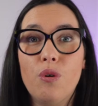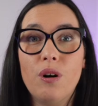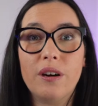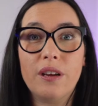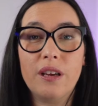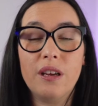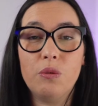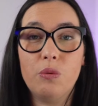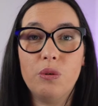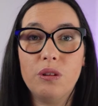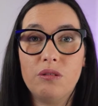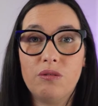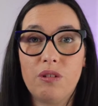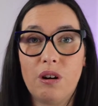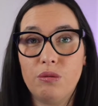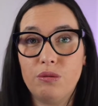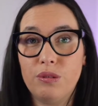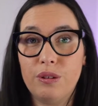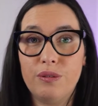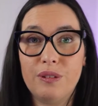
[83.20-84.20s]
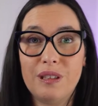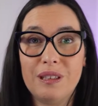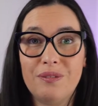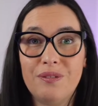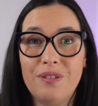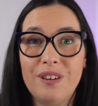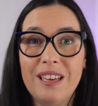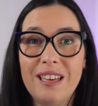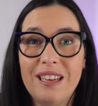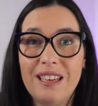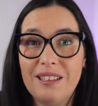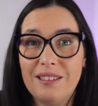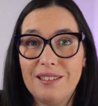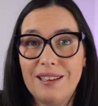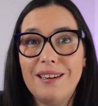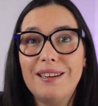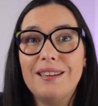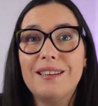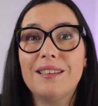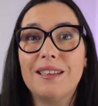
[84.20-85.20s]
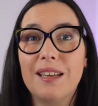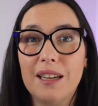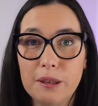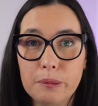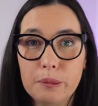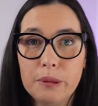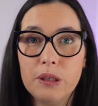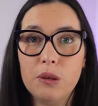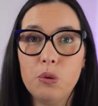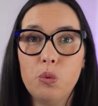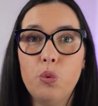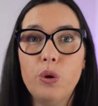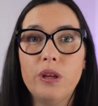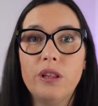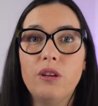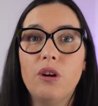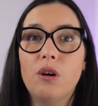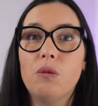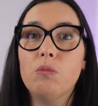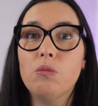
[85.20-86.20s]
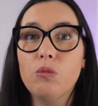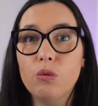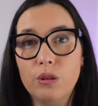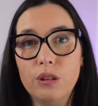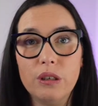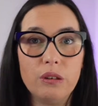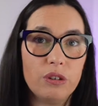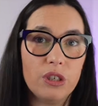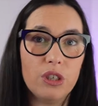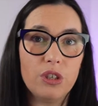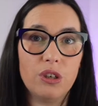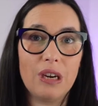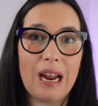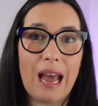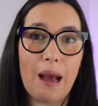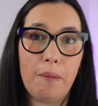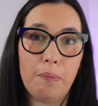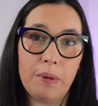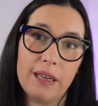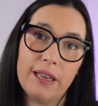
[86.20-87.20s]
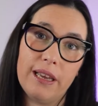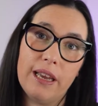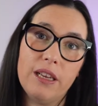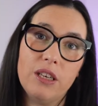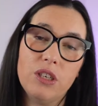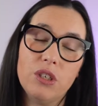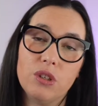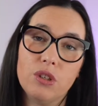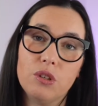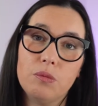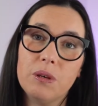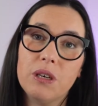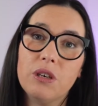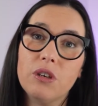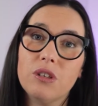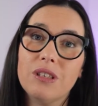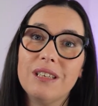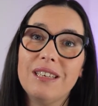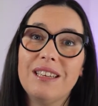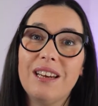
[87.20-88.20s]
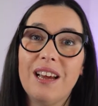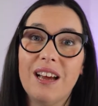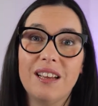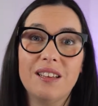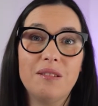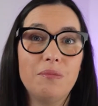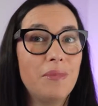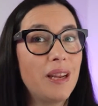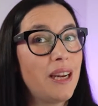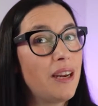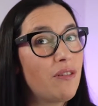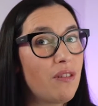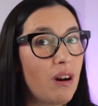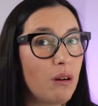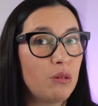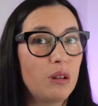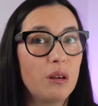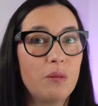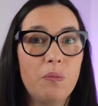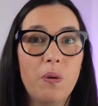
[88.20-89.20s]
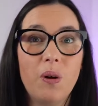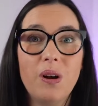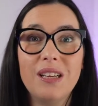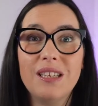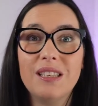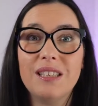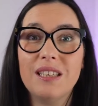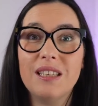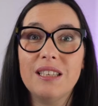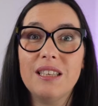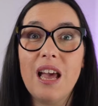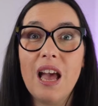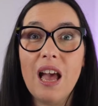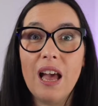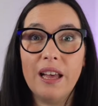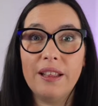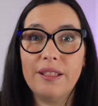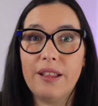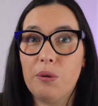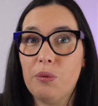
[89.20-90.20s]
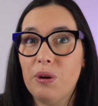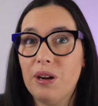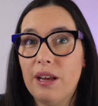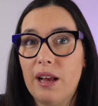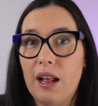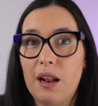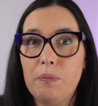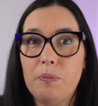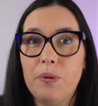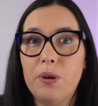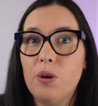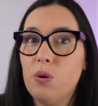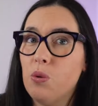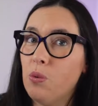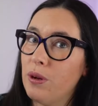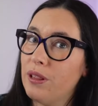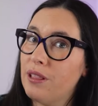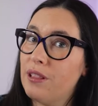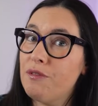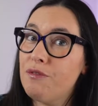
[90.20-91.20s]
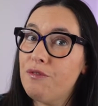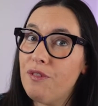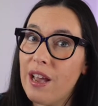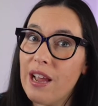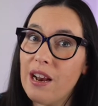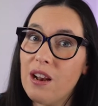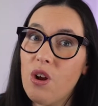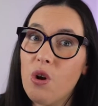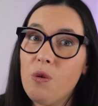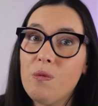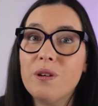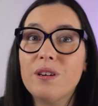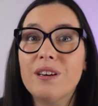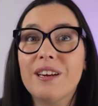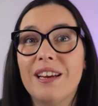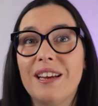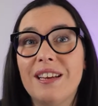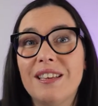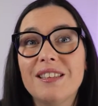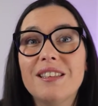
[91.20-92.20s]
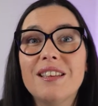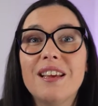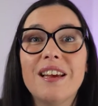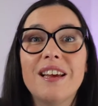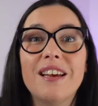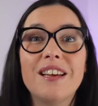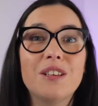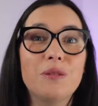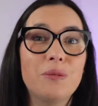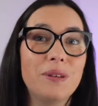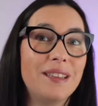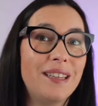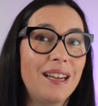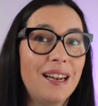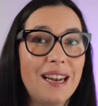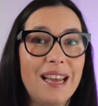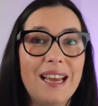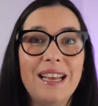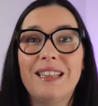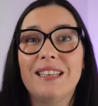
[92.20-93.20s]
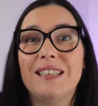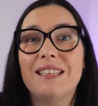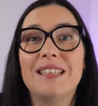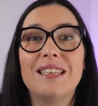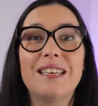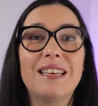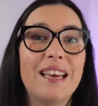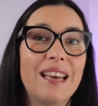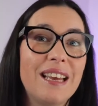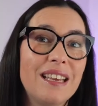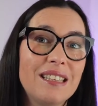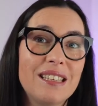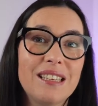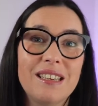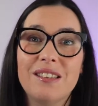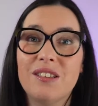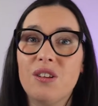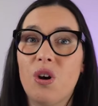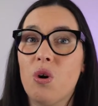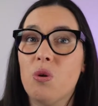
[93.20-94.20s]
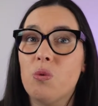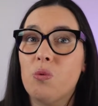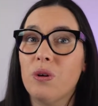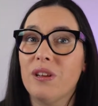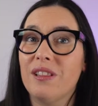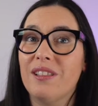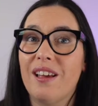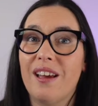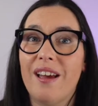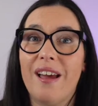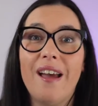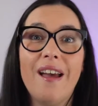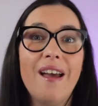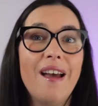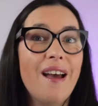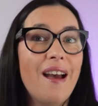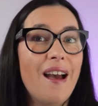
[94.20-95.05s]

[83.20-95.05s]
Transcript: working with Route fifty-three is that it helps you with your multi-region applications because it has many routing policies that will help you with the failover cases, with the latency cases, or with the